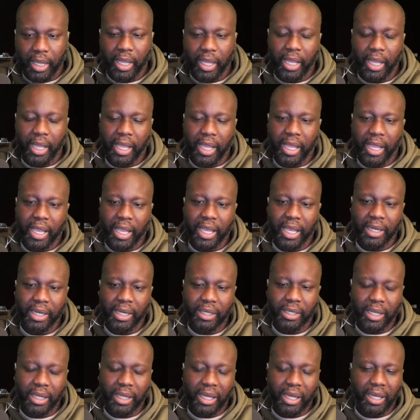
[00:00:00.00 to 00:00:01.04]
And
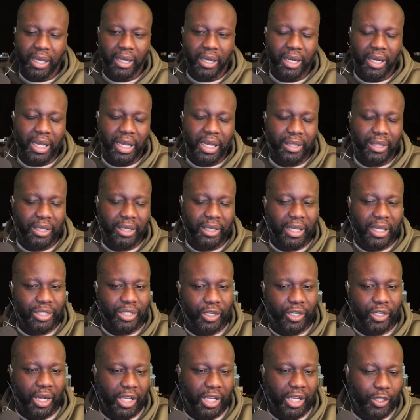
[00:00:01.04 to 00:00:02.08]
uh, I think as a
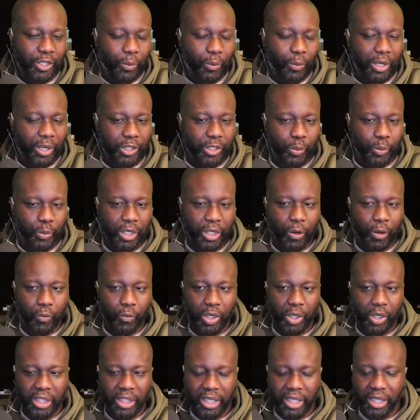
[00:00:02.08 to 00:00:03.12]
consequence, we don't
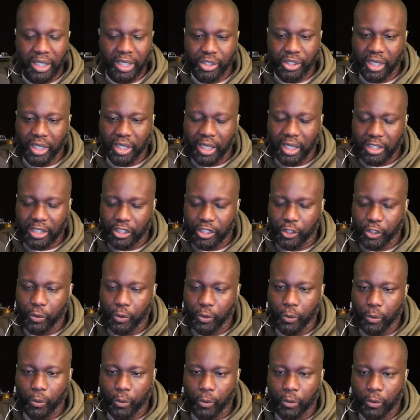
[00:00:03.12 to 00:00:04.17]
really get a chance
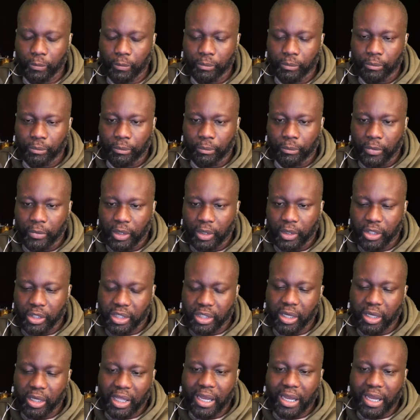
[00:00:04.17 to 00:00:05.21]
to to
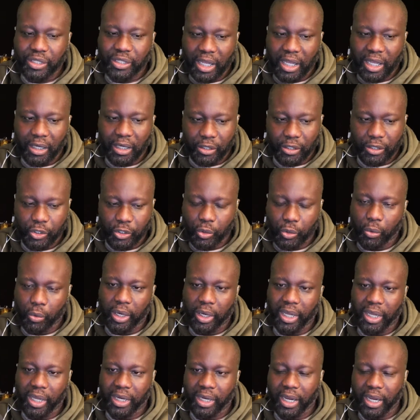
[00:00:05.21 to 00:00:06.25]
tell our side of the story
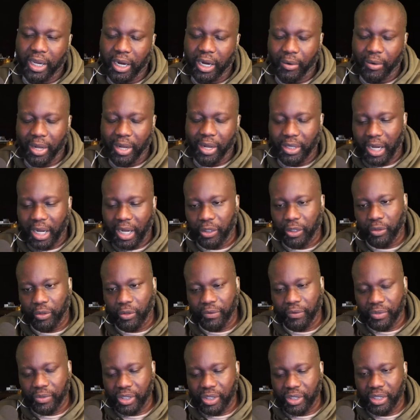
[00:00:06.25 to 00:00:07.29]
and air out our
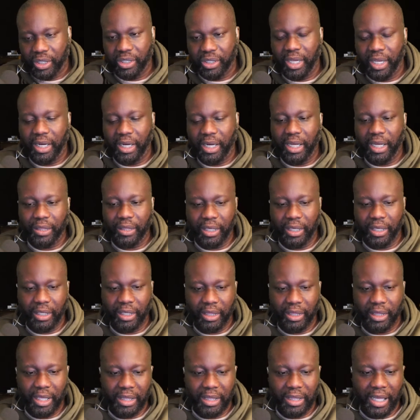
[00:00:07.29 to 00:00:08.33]
grievances. And I think
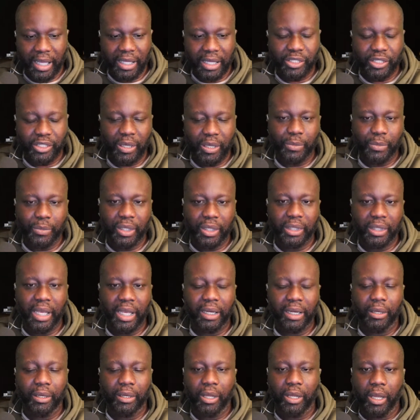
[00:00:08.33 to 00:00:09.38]
that that's something that
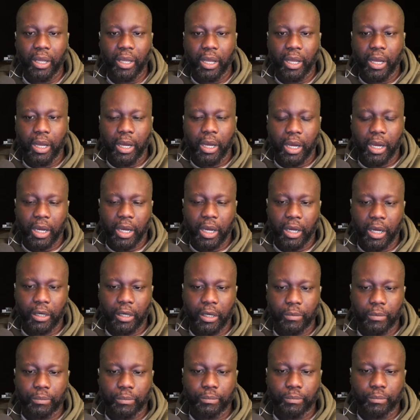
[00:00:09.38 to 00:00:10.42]
um,